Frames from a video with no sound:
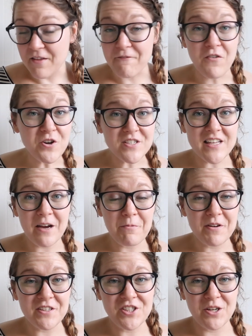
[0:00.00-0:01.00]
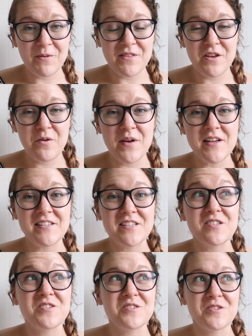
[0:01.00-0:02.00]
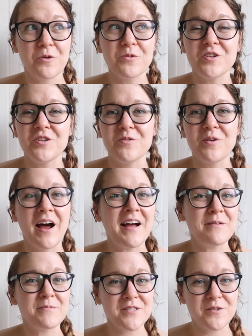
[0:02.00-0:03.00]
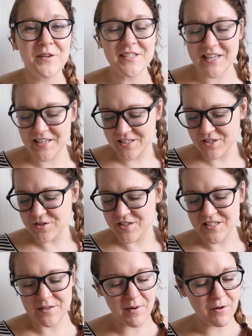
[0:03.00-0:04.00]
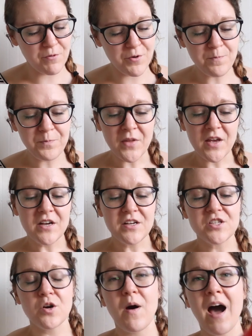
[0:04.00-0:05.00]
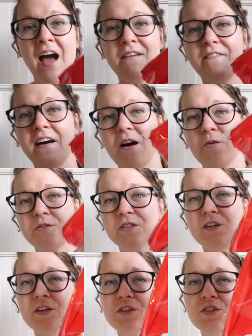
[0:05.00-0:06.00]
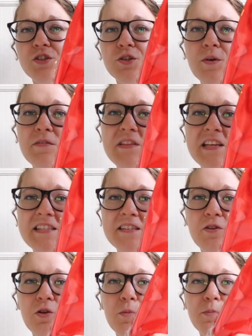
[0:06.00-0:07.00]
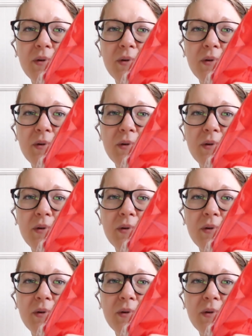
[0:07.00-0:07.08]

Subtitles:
the first thing I want to share with you is so cute. I am so excited to use this in my room. So I found two of these little